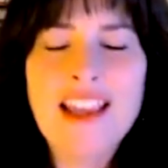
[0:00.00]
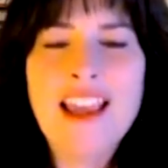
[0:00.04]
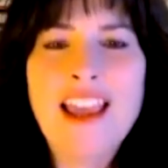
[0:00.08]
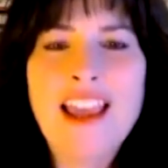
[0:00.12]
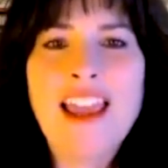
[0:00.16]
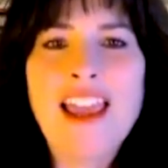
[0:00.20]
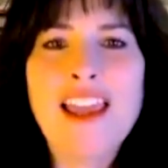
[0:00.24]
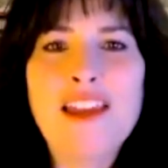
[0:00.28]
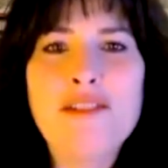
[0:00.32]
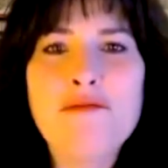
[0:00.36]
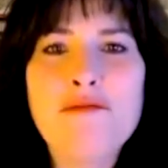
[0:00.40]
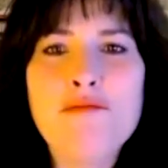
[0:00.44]

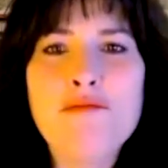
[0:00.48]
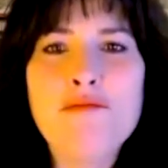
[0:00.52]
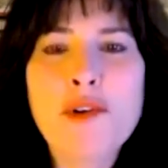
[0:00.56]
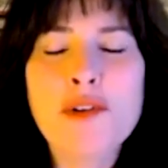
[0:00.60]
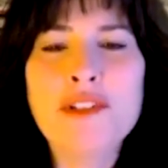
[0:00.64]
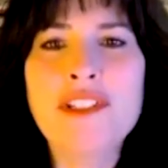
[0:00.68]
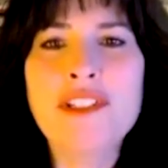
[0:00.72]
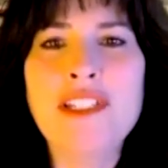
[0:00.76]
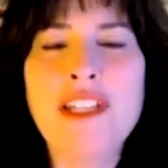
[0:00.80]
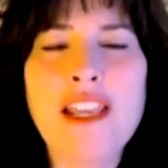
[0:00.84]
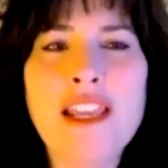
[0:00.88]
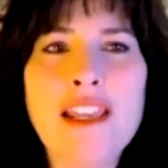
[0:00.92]
and
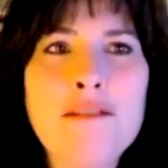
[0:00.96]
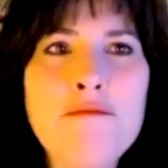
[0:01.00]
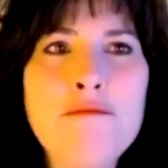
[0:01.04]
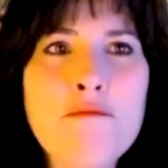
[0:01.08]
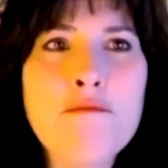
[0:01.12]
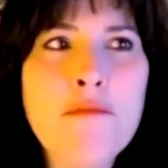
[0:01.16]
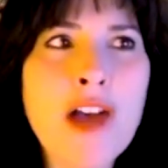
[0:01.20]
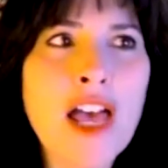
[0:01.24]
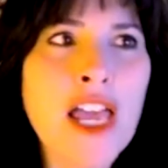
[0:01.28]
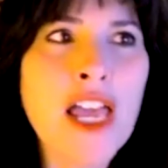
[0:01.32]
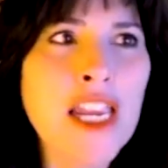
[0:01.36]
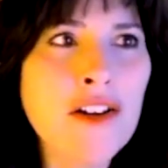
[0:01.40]
most
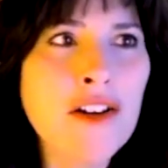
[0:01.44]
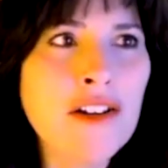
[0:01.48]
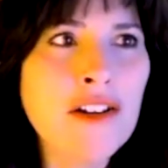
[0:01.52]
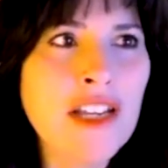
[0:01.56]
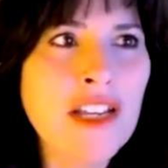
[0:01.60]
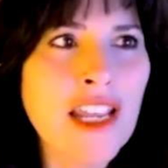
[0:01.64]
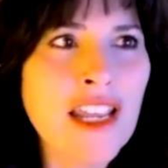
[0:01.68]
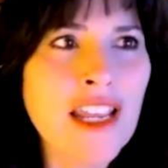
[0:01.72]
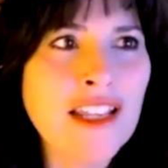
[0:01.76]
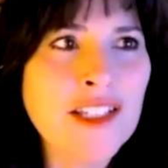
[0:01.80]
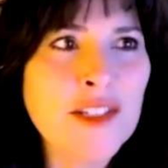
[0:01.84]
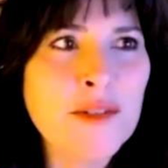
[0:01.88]
admired
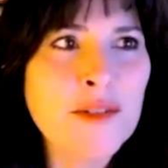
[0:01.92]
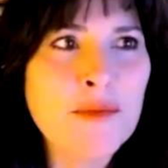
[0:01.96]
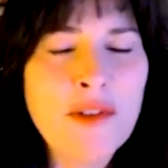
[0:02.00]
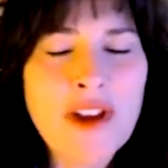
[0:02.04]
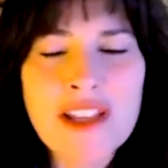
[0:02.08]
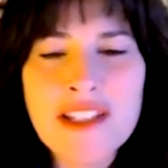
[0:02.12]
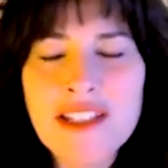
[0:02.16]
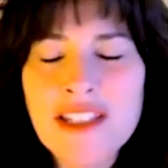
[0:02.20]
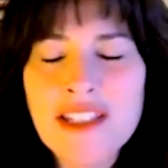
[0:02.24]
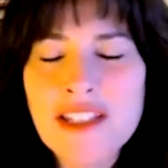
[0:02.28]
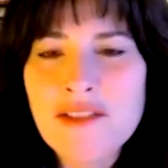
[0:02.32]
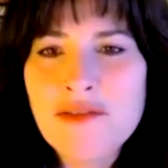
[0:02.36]

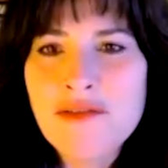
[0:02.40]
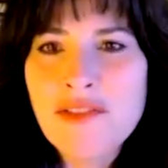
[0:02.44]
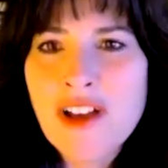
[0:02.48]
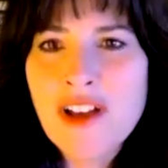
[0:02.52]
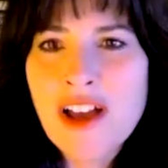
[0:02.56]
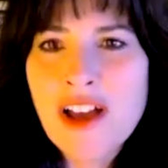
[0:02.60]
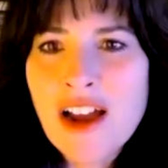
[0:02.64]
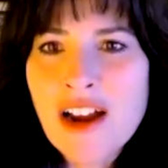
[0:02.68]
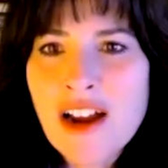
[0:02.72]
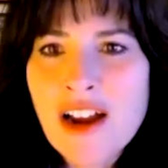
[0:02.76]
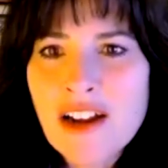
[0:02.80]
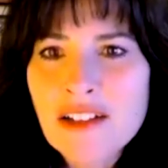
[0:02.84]
expressive
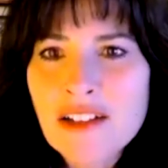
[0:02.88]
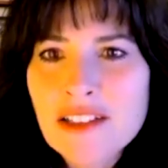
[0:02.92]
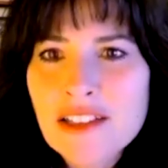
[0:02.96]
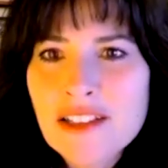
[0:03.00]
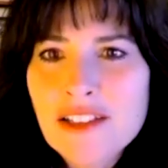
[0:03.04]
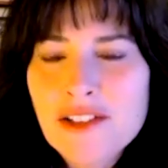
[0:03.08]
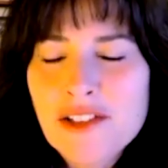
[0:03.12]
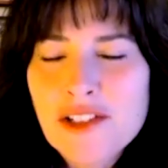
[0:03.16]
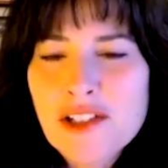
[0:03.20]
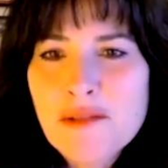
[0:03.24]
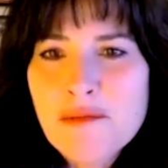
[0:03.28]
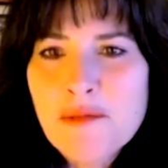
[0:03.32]

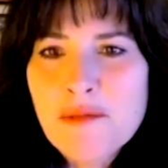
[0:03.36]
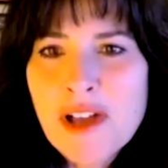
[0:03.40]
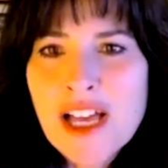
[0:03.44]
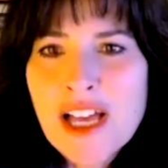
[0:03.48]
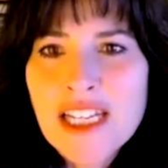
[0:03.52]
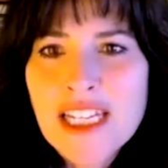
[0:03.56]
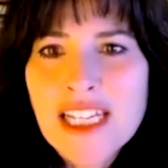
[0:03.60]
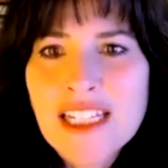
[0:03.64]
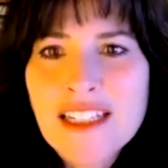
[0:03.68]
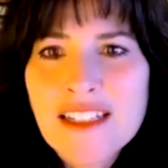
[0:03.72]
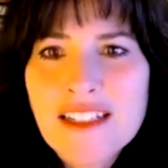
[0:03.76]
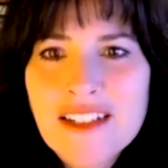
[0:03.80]
arts
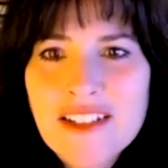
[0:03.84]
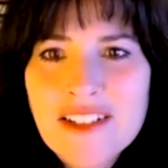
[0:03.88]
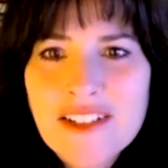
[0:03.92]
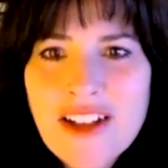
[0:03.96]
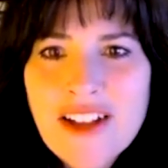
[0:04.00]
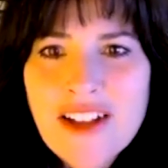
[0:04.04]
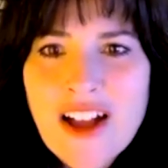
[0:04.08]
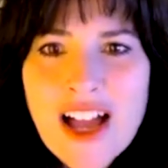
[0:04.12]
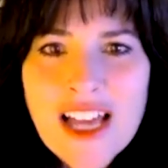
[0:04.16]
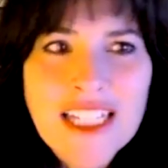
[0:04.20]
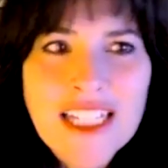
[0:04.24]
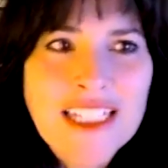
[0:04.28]
shamanic
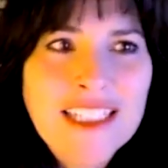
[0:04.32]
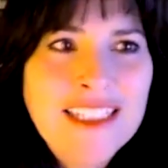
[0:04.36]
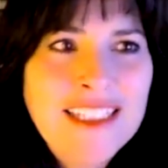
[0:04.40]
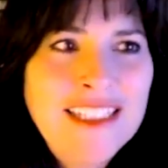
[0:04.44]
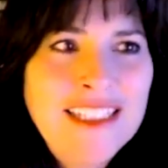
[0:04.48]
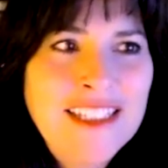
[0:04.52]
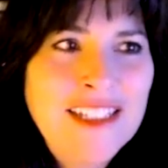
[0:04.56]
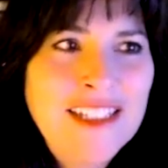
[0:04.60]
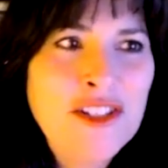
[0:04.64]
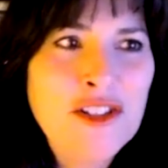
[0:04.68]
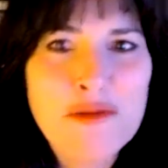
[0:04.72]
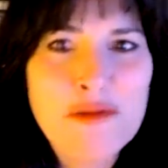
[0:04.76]

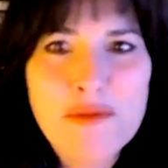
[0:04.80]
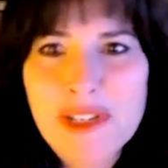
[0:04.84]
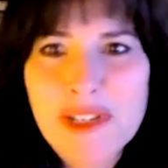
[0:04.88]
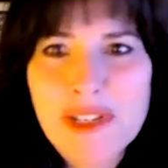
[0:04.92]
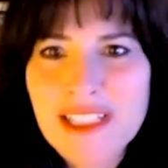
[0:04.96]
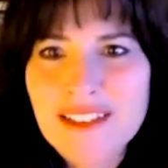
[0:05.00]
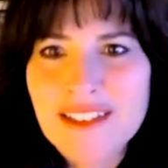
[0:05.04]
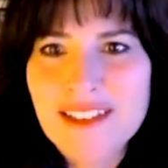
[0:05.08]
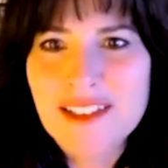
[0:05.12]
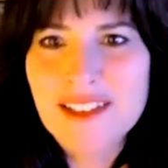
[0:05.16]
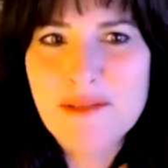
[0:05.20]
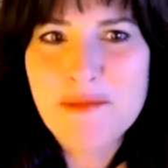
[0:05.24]
goddess
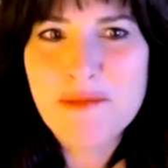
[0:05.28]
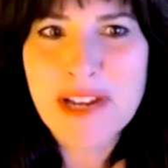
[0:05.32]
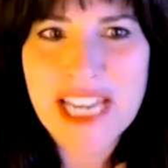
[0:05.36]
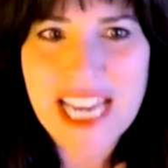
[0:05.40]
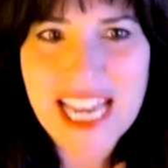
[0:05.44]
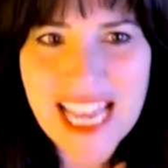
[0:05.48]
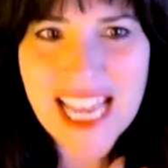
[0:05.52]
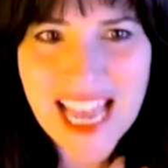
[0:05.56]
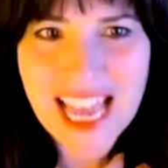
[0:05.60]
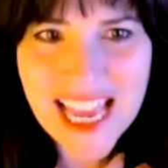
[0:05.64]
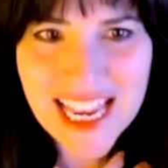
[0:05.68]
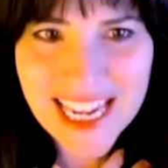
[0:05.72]
humans,
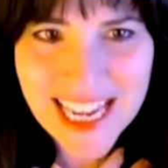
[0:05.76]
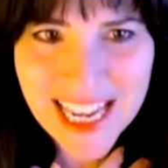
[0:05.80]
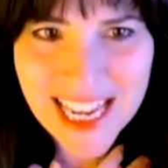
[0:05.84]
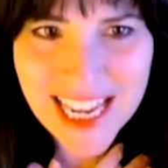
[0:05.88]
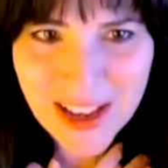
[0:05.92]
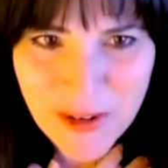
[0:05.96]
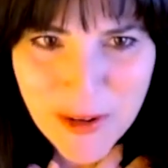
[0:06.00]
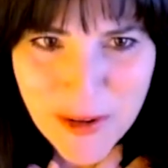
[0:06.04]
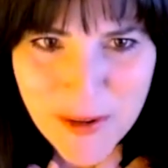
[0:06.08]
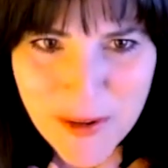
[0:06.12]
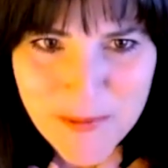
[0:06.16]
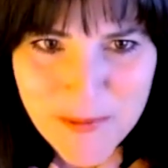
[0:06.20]
Mireya
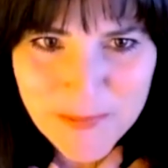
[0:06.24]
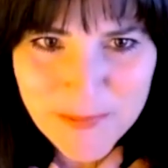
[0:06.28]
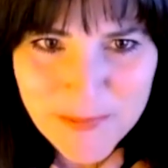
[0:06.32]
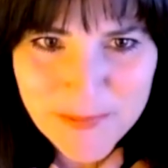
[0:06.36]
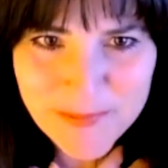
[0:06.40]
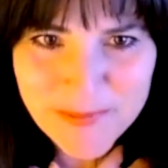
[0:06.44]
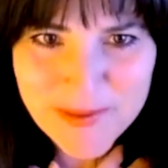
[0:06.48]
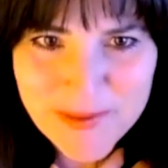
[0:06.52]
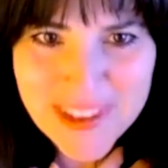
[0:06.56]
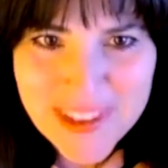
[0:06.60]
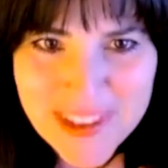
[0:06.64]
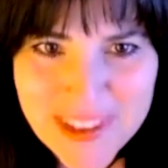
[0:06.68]

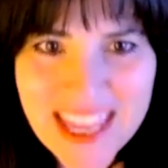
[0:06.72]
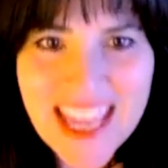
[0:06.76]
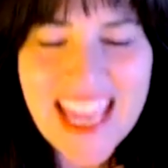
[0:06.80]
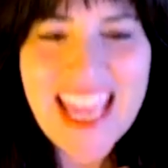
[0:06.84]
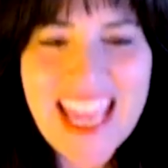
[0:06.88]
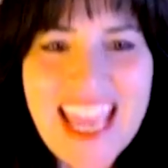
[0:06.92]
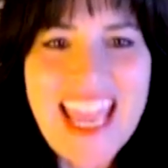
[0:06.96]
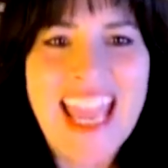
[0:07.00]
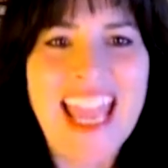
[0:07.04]
A.